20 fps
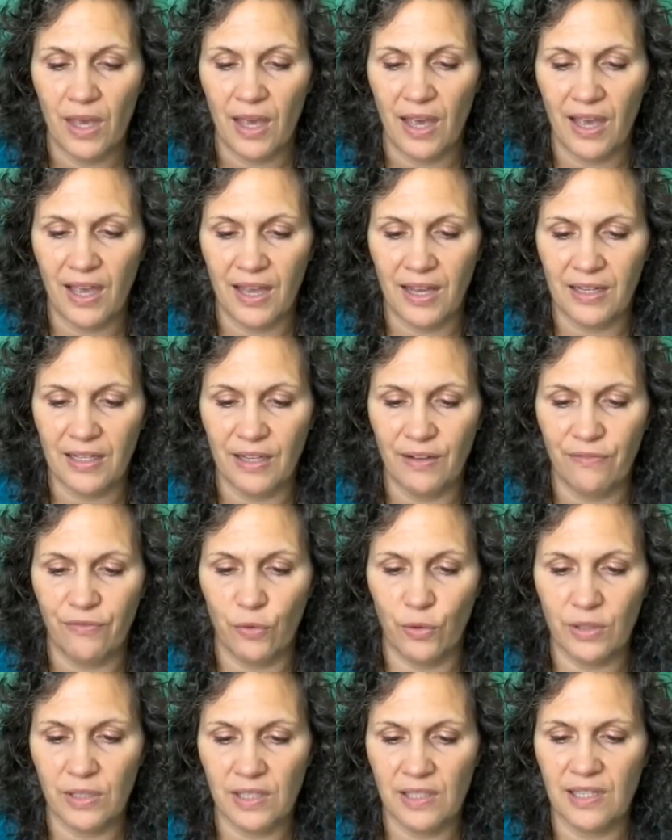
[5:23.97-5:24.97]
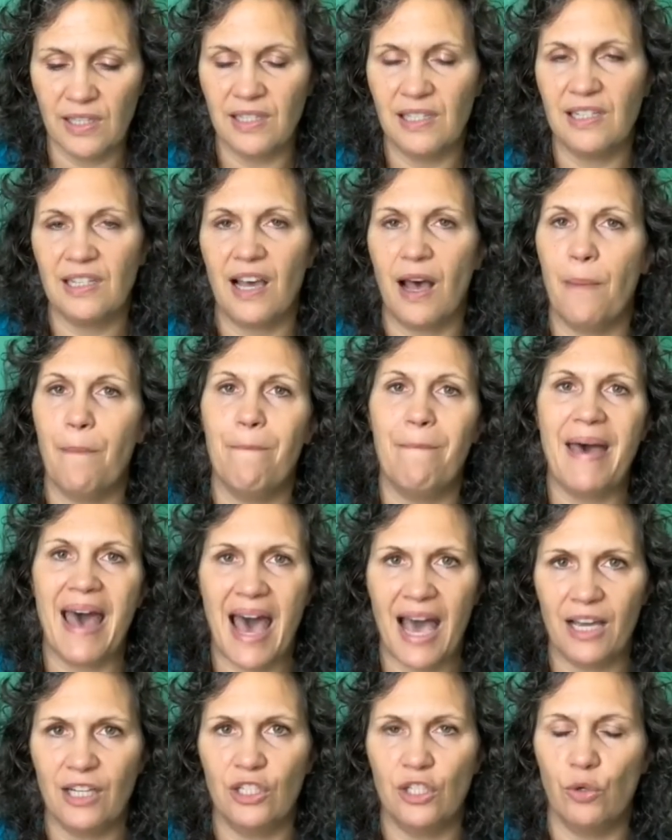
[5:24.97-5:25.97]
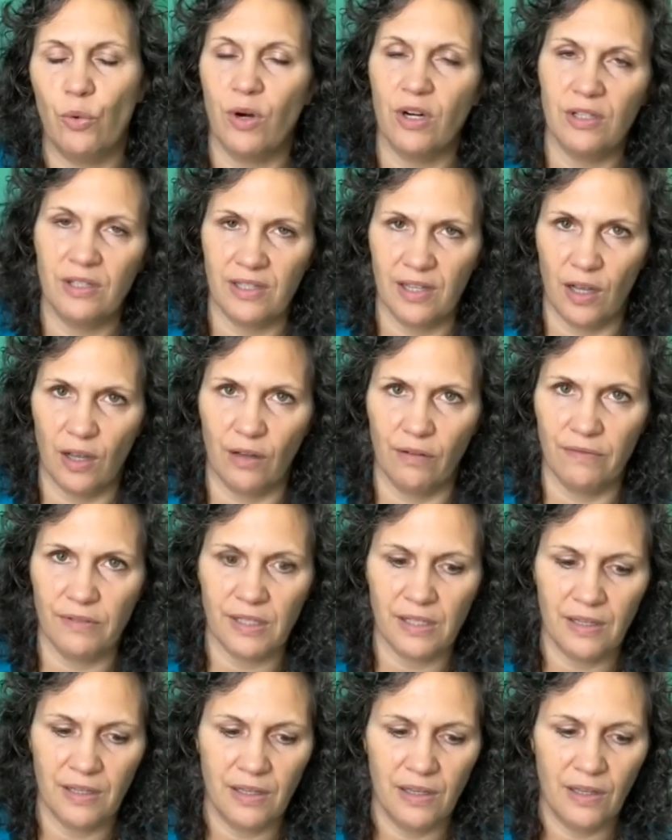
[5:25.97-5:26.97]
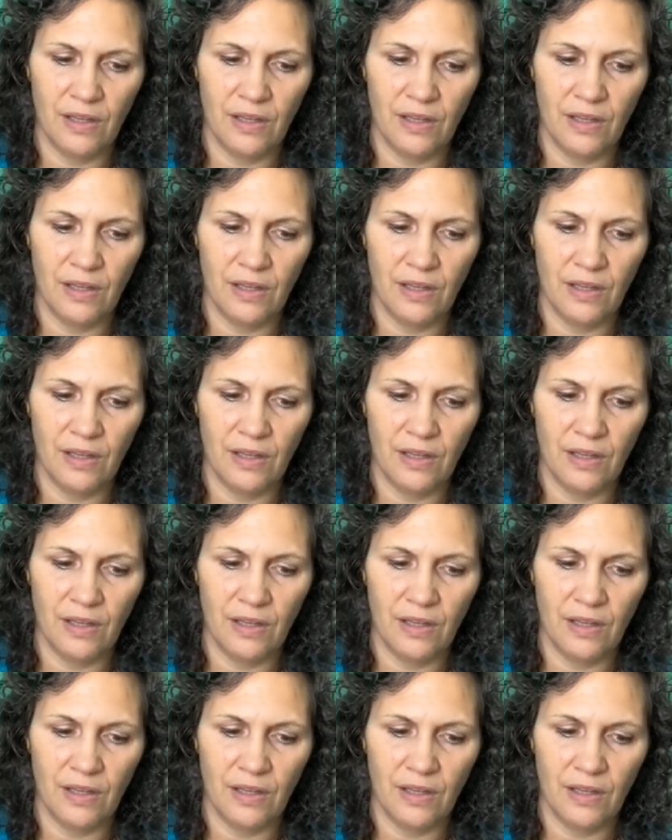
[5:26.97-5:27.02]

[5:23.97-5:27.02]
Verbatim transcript: and it forces us to come back to ourselves.